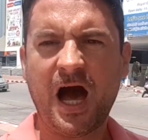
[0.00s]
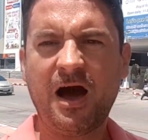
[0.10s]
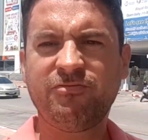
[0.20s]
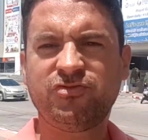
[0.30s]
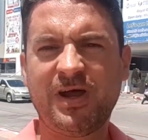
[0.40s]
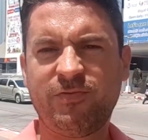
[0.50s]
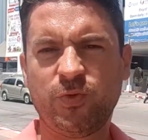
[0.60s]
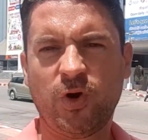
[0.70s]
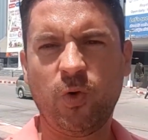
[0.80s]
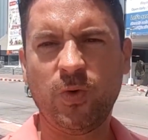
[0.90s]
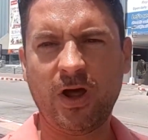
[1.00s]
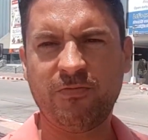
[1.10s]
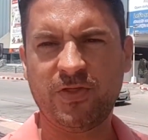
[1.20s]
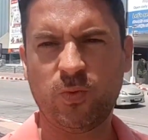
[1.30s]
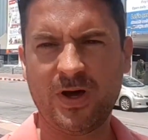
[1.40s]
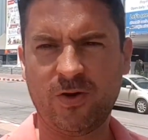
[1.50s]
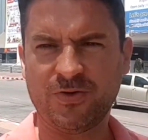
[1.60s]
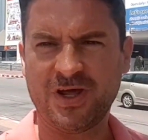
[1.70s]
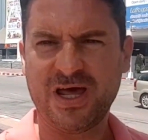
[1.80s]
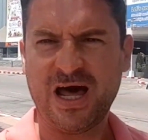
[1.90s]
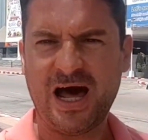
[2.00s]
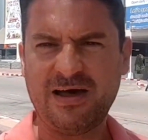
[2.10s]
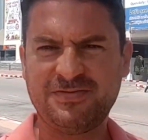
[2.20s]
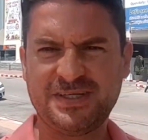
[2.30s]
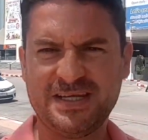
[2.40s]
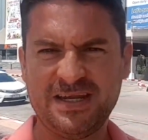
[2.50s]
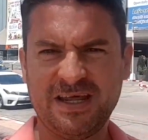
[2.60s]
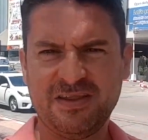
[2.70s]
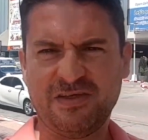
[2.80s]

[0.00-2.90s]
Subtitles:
I've travelled all over the world. I've seen